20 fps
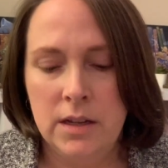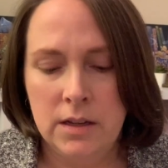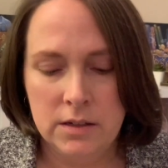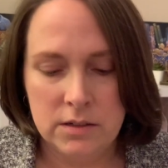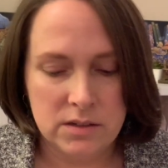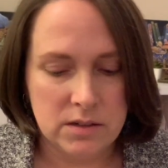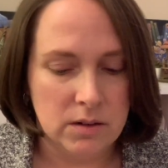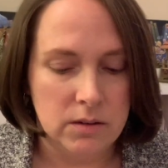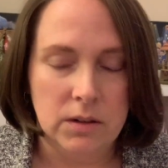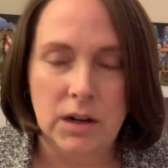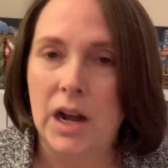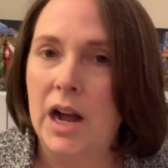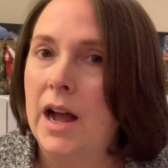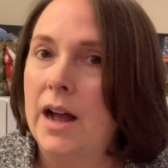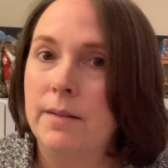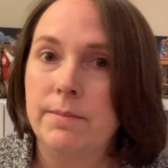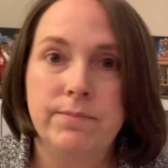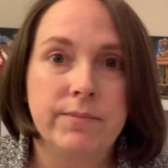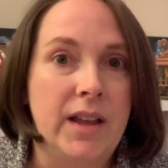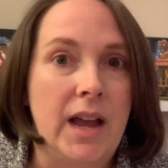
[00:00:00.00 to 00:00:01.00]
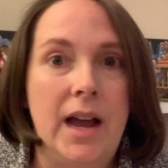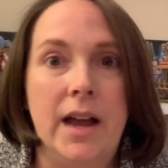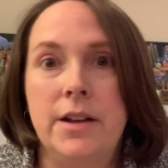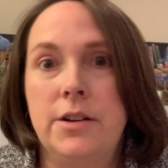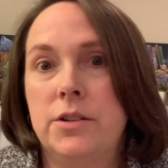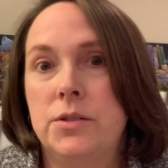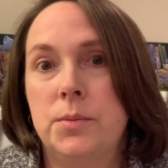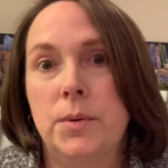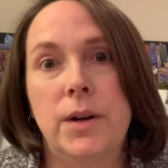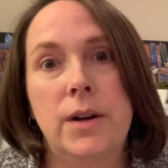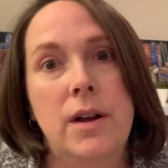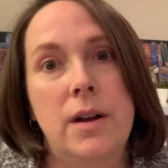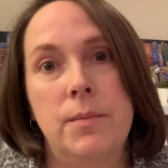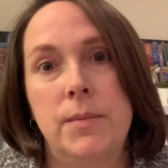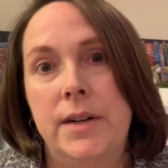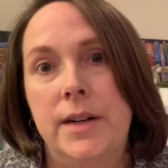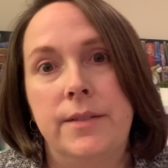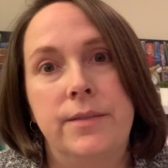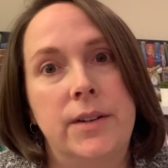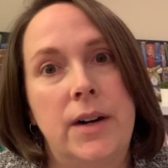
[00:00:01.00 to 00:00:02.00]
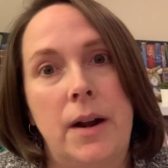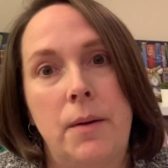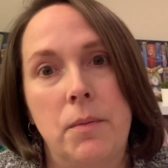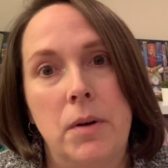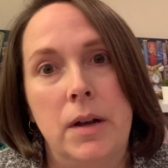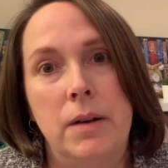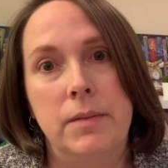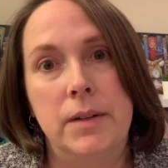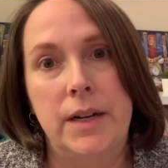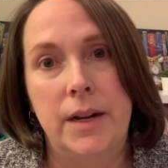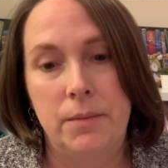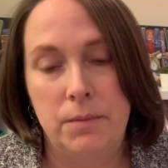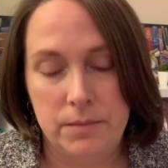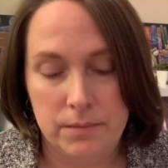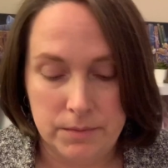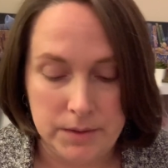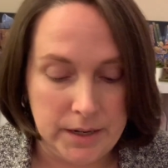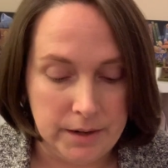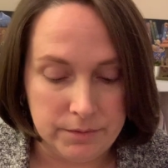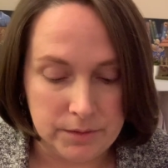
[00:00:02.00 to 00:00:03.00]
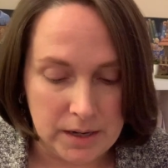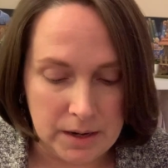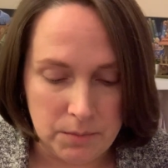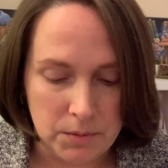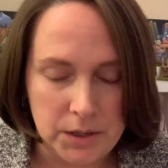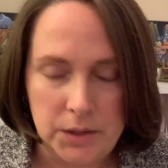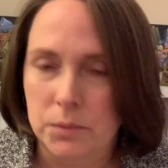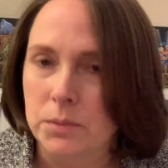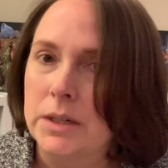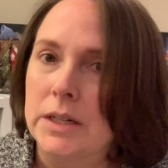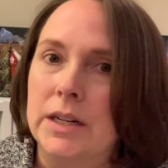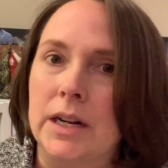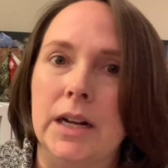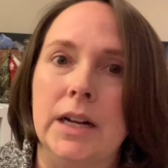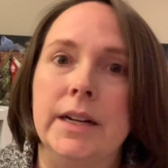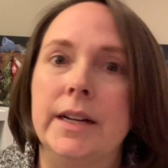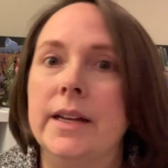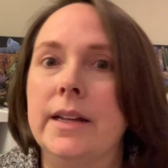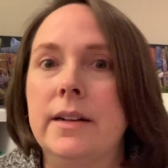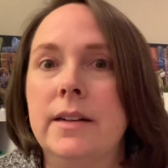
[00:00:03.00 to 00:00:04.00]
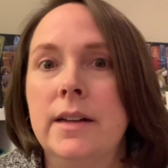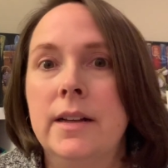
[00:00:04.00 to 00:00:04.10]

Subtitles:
So I just work on whatever I want whenever I want to work on it.